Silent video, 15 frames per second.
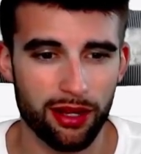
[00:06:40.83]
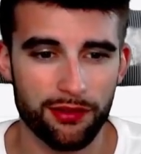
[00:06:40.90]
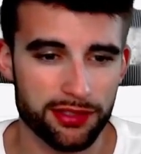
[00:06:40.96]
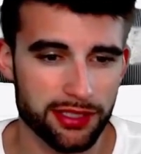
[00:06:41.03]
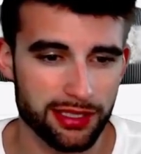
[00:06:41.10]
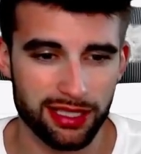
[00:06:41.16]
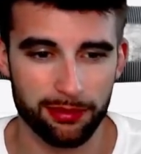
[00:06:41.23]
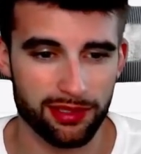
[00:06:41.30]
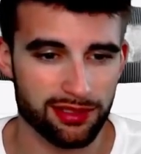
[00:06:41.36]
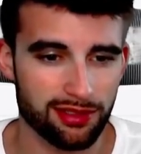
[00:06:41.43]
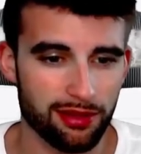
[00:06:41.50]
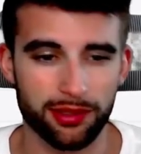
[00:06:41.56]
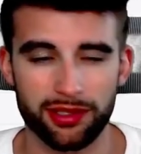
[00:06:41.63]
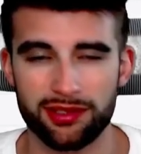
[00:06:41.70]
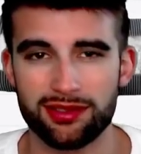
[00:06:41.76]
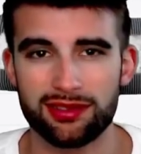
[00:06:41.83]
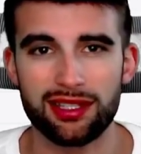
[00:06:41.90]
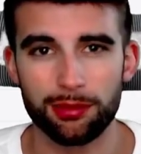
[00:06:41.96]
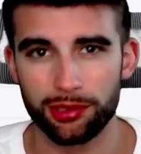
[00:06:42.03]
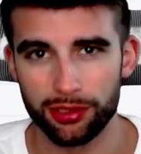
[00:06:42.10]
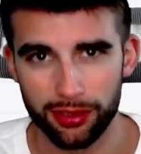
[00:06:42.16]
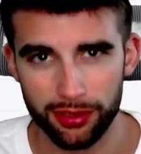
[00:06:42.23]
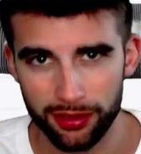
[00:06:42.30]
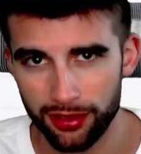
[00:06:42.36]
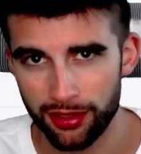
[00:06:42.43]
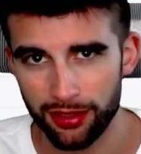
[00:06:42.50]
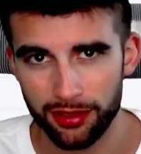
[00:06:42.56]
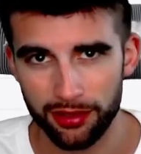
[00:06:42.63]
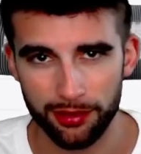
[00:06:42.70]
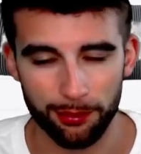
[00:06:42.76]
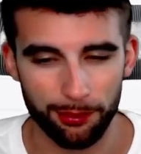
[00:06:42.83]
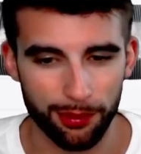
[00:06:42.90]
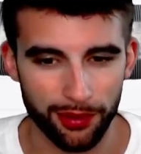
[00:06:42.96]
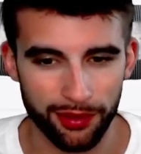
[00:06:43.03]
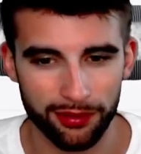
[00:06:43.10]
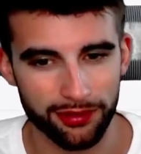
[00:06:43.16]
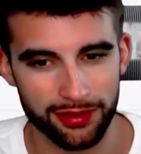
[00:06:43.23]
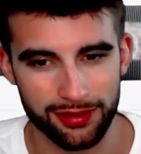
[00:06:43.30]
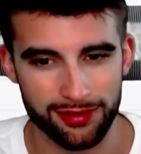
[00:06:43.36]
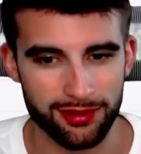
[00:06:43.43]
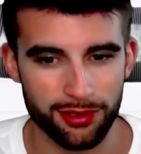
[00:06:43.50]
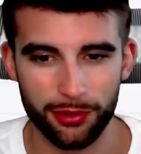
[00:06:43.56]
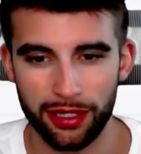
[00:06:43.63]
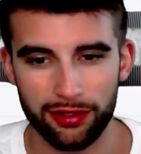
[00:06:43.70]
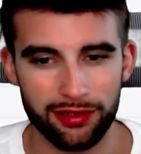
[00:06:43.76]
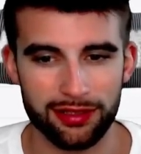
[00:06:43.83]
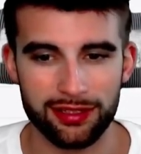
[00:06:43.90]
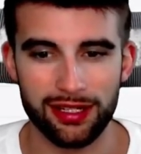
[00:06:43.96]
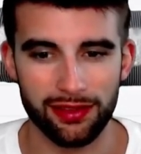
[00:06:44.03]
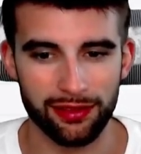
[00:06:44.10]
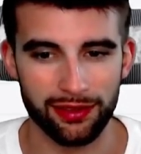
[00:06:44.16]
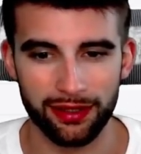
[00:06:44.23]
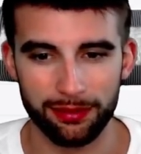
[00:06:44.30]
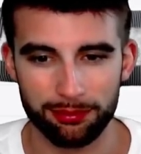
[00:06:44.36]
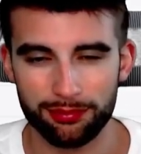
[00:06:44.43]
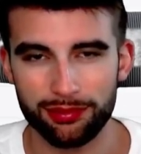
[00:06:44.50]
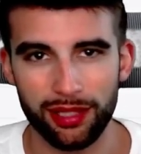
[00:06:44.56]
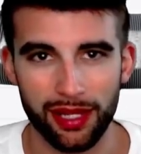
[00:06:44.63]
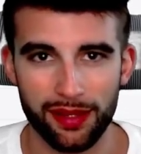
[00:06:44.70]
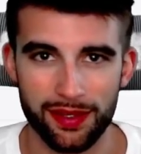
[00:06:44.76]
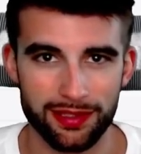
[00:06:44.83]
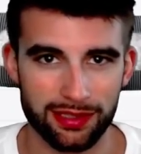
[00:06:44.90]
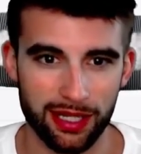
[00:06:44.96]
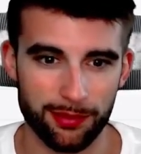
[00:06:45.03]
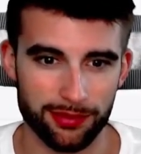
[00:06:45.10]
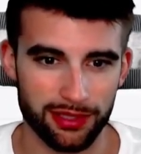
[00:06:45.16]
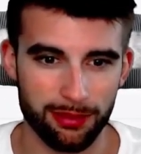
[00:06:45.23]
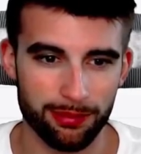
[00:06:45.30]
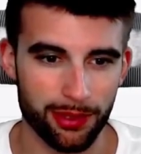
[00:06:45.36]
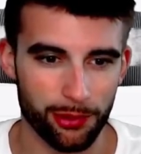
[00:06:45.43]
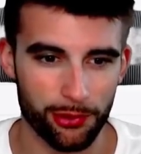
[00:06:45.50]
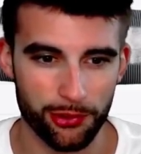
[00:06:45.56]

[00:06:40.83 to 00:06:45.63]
Obviously, it's going to be something similar, but this is no guarantee that I play these lineups that I build.